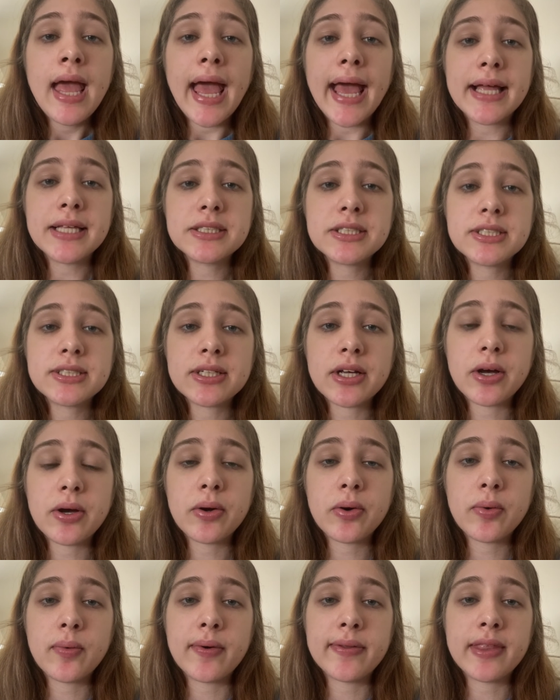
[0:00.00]
And
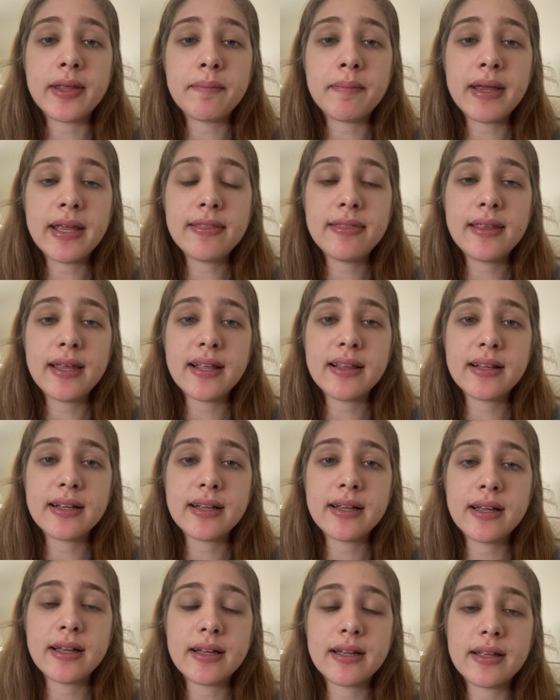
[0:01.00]
so the main
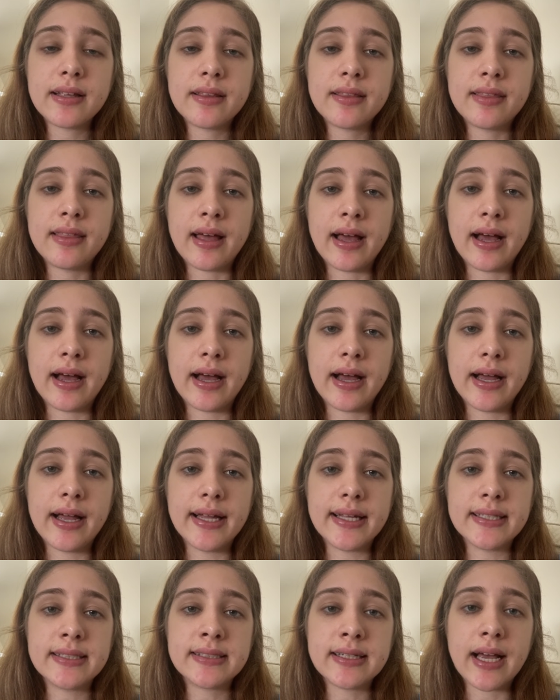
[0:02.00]
thing
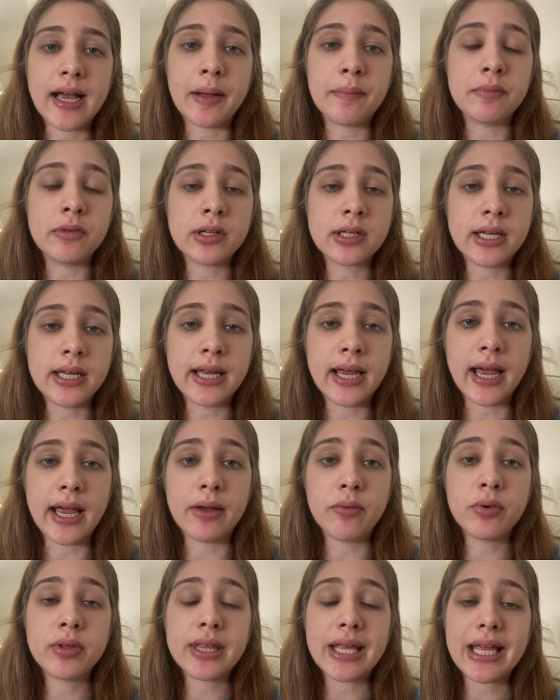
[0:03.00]
that I'm looking
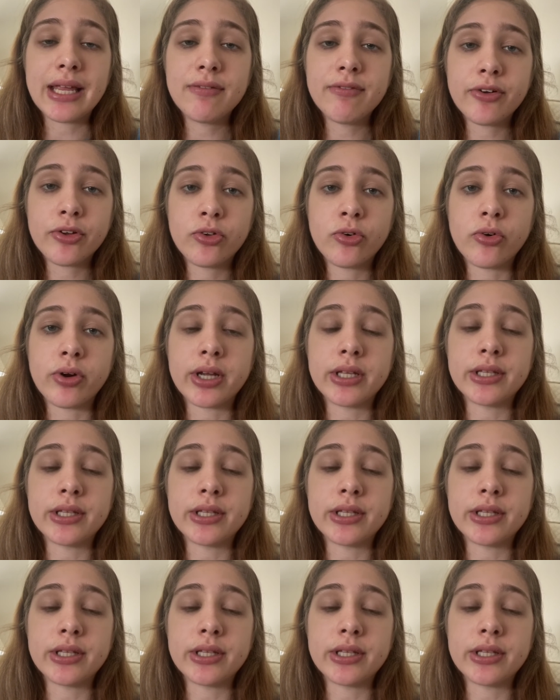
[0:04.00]
at within Victorian